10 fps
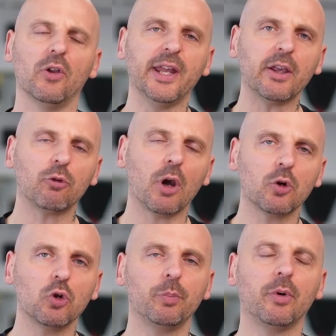An extra
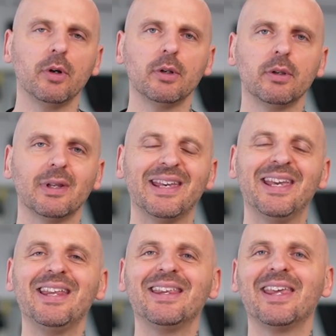good point,
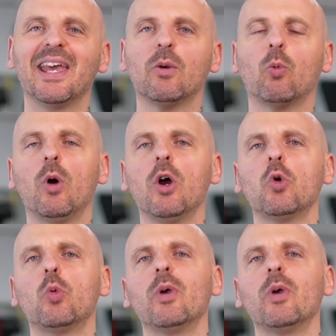it can work